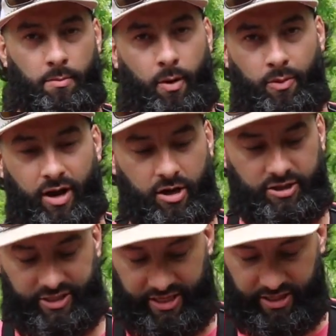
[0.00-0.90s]
But we got our
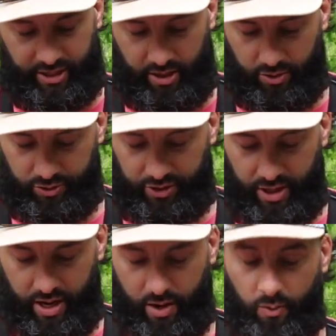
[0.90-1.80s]
Cincos,
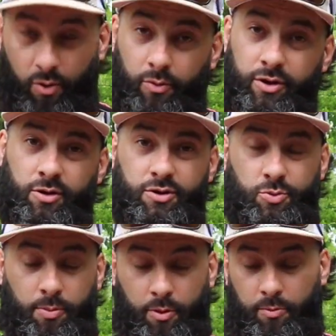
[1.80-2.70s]
and what we do is
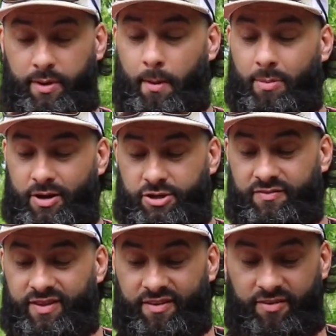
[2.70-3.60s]
we put them in a bunch
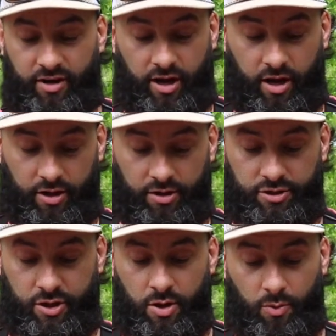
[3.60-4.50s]
of different
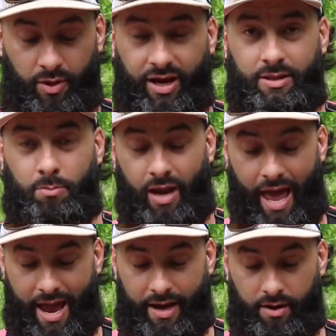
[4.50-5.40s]
colors. We got the
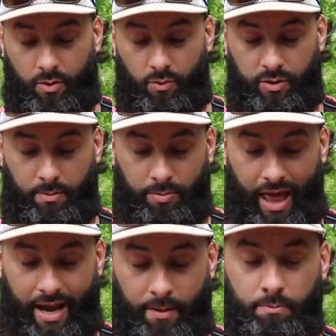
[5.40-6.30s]
black with the
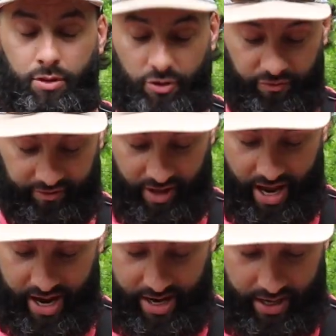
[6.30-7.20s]
black and blue
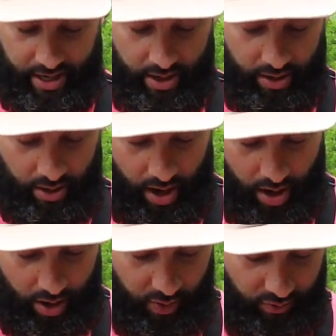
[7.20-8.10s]
flake.
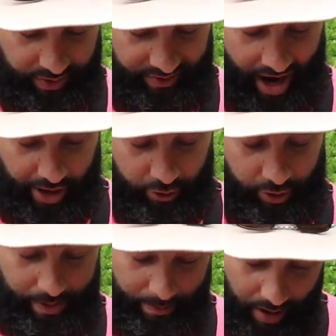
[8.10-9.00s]
We've got
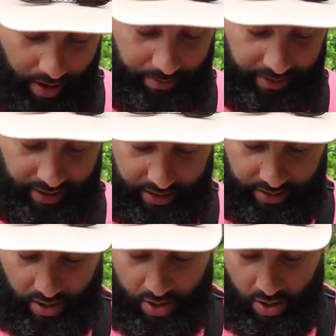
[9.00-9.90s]
green
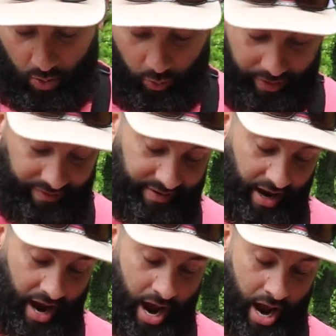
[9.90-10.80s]
pumpkin. We've
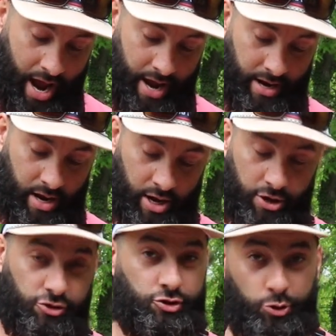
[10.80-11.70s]

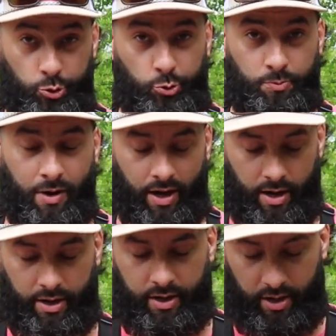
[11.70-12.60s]
got June
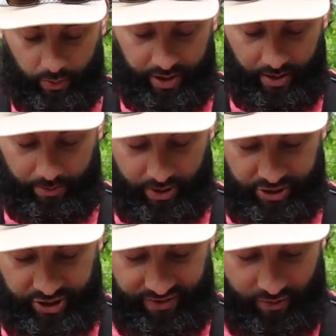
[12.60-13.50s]
bug. We get a
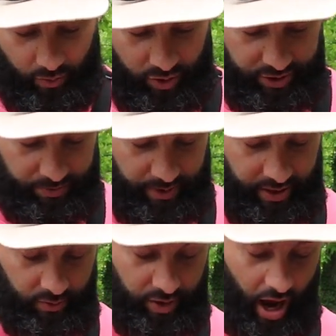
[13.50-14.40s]
bunch of different ones, but
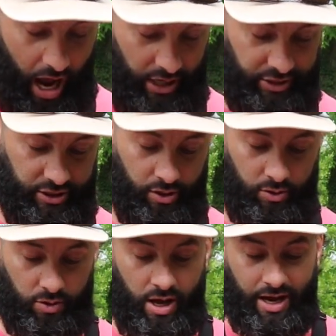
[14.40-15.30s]
then we
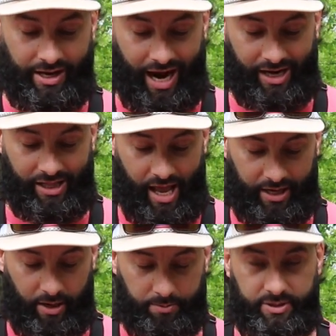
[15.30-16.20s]
also, kind of
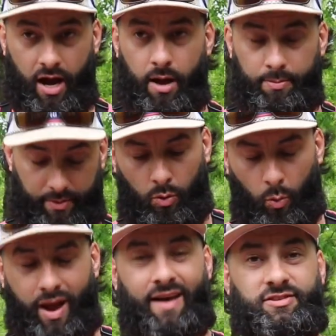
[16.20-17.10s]
like up top,
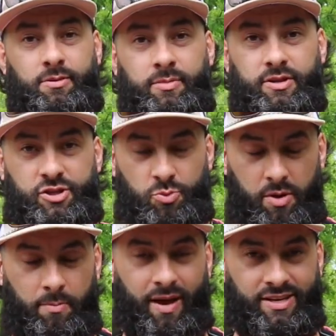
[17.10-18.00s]
we have some of the
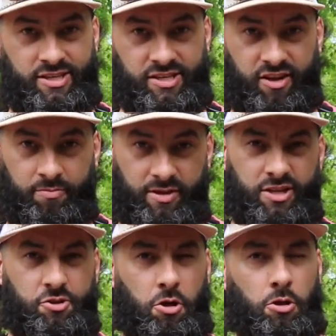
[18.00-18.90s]
swim baits and stuff, but
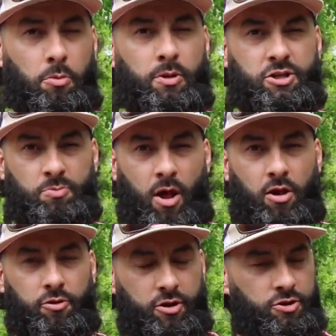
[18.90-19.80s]
these are a little bit
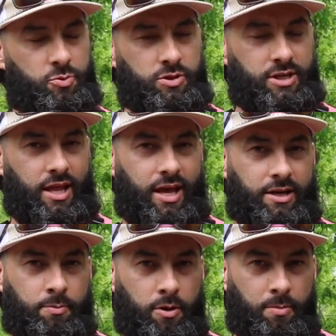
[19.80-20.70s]
smaller than the ones I like
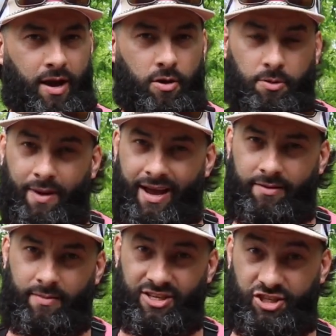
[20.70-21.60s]
to put about on the back
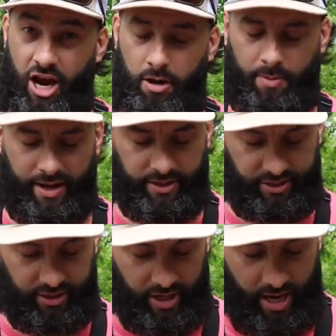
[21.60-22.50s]
of my chatterbaits.